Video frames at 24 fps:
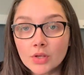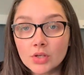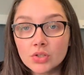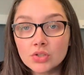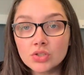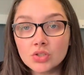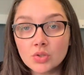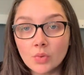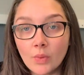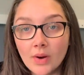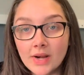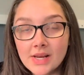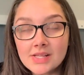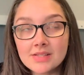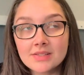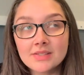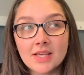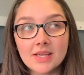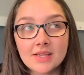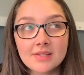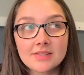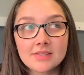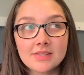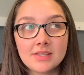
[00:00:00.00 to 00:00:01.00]
So when I
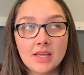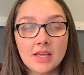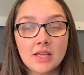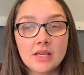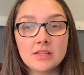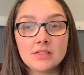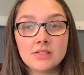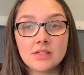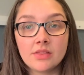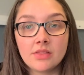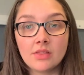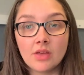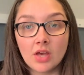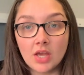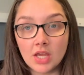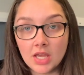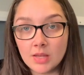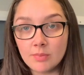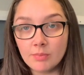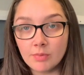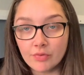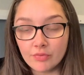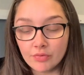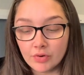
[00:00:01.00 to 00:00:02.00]
tested the
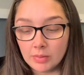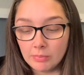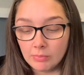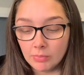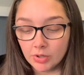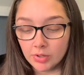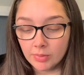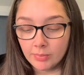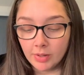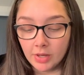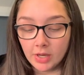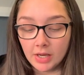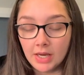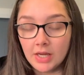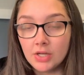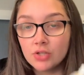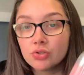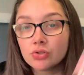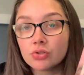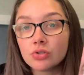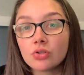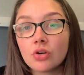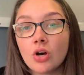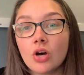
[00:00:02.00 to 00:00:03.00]
Hema-free monomer, I
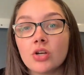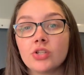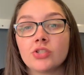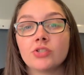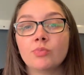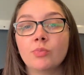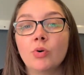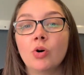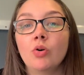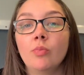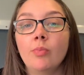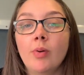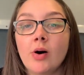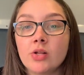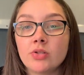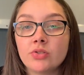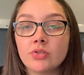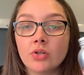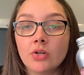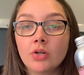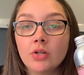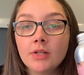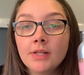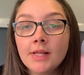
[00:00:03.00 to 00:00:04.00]
just got a small
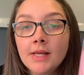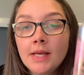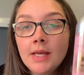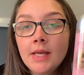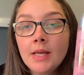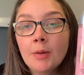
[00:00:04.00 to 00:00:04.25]
bottle